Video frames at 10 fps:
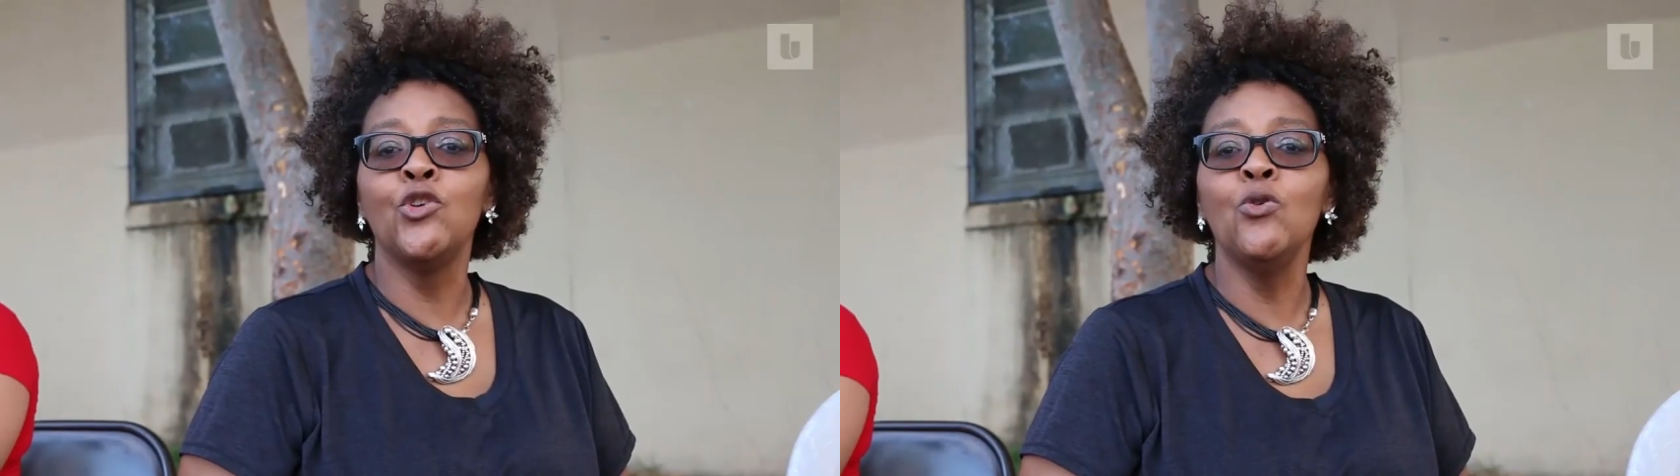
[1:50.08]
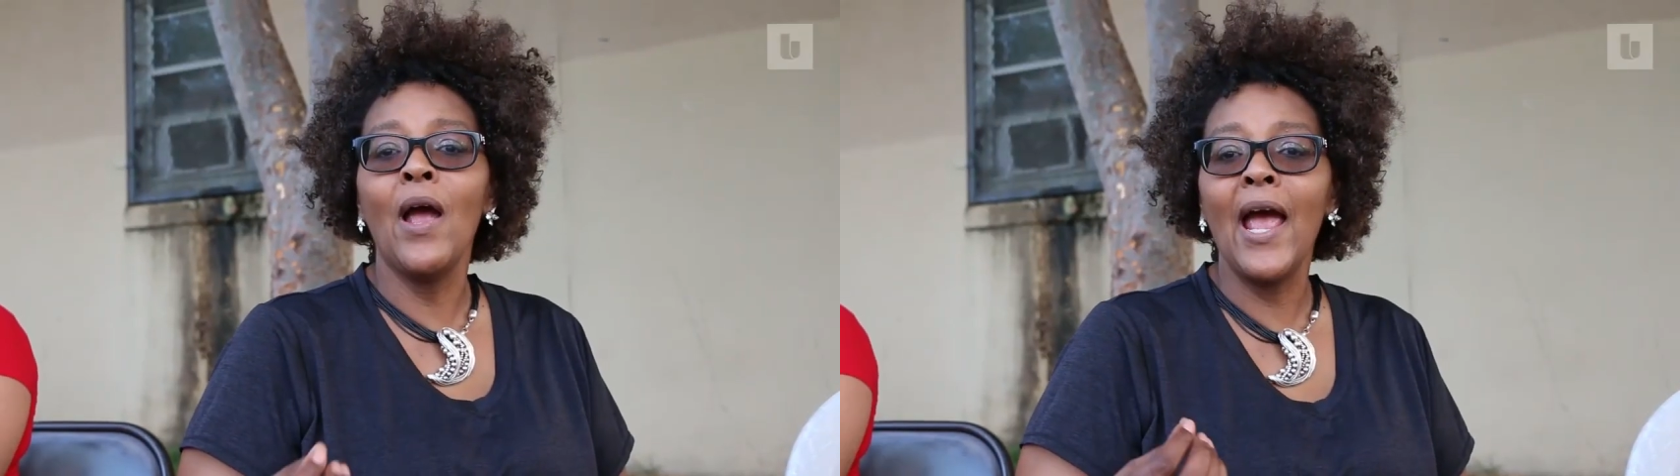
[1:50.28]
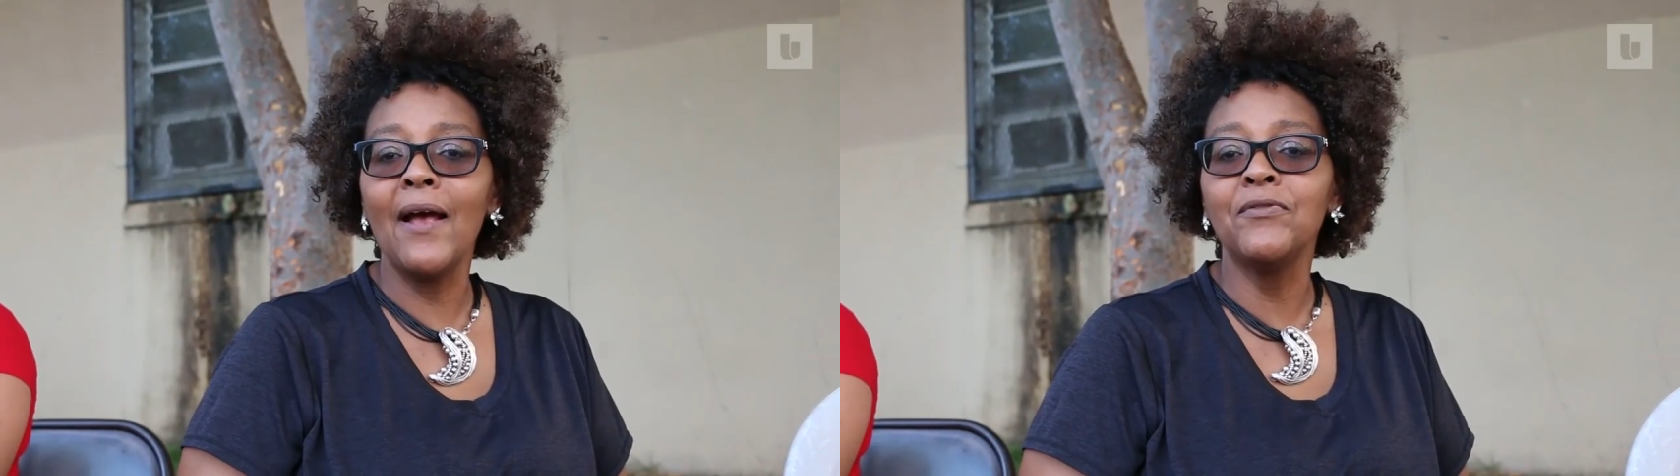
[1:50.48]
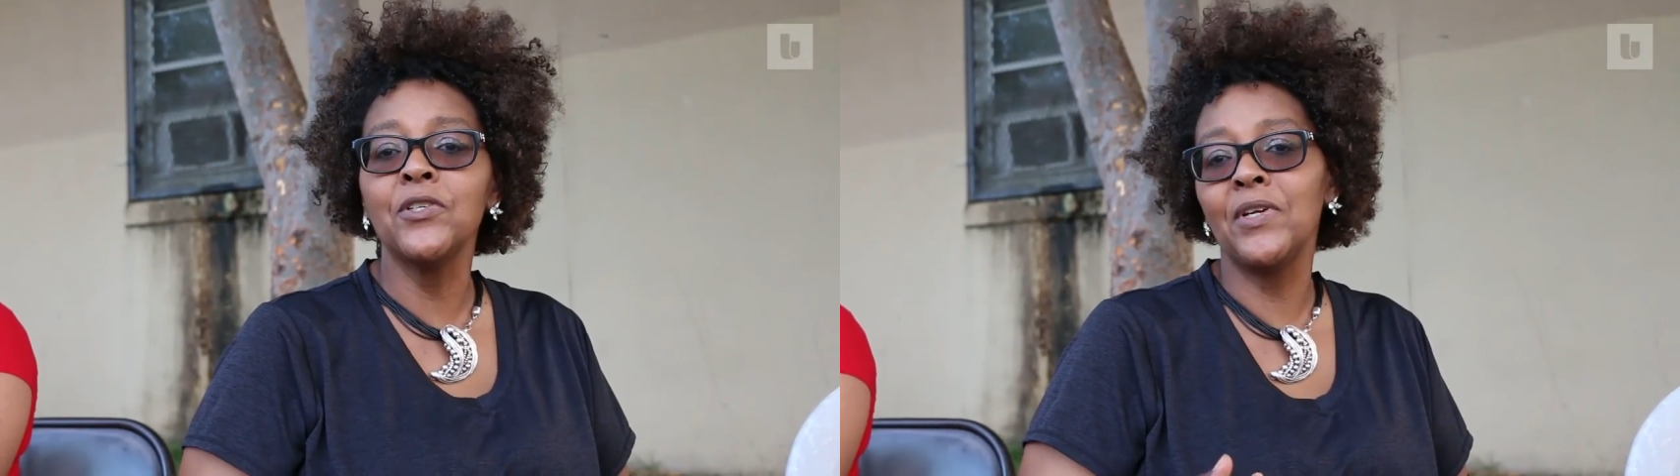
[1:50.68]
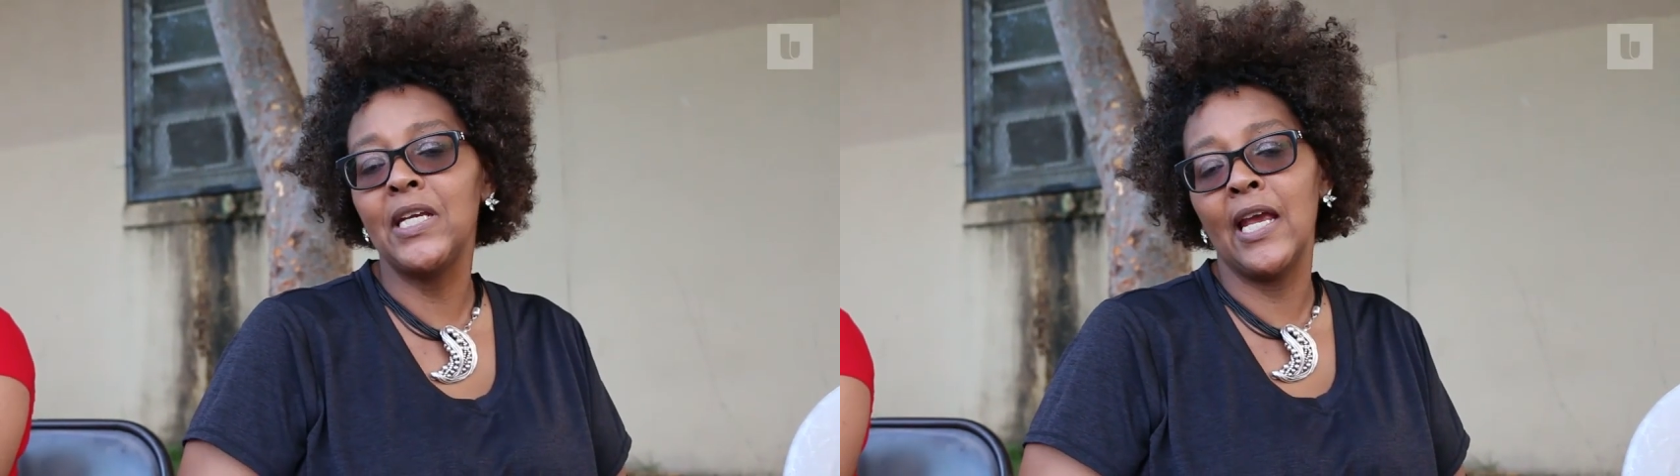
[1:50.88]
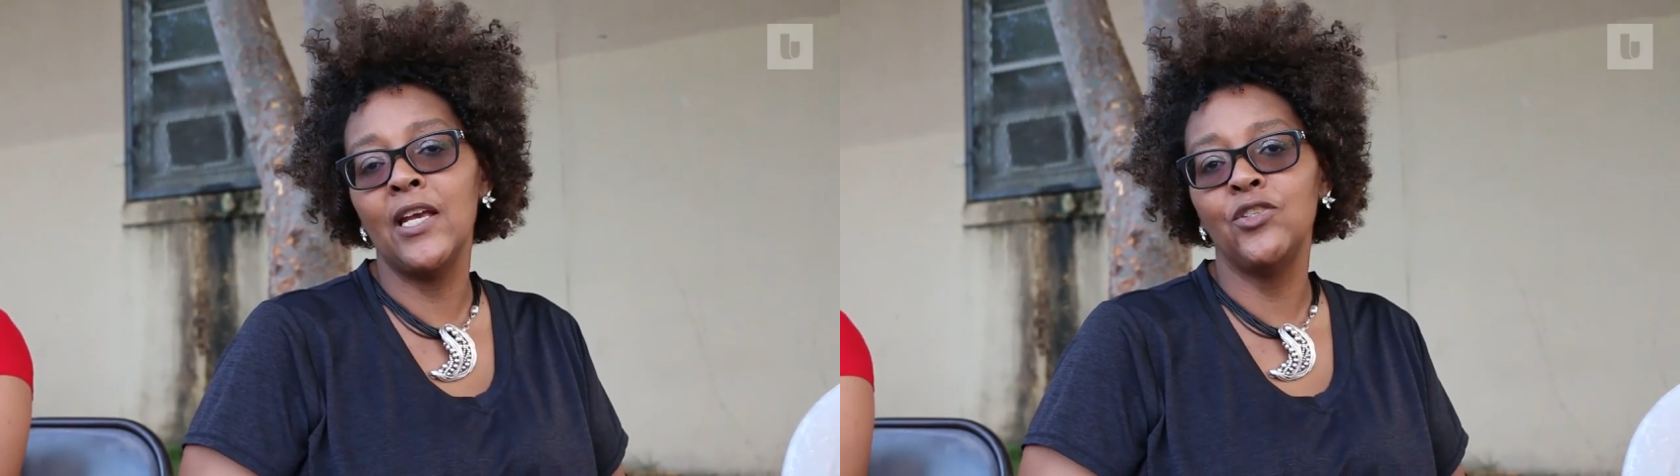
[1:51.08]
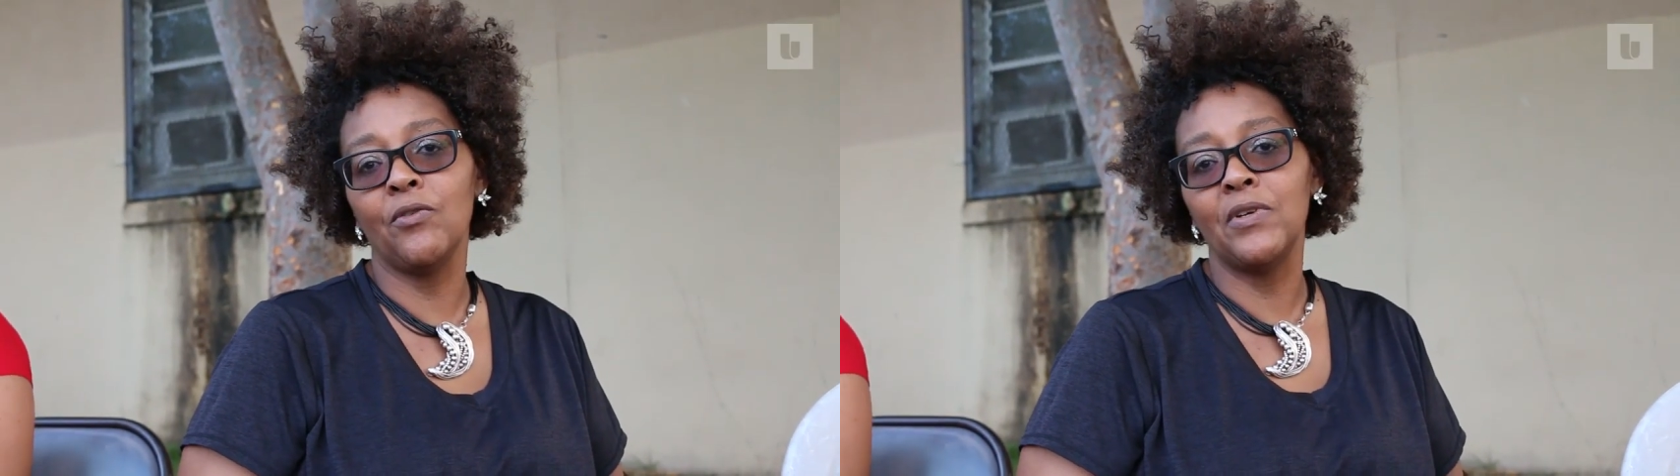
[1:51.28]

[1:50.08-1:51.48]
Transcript: You to regain your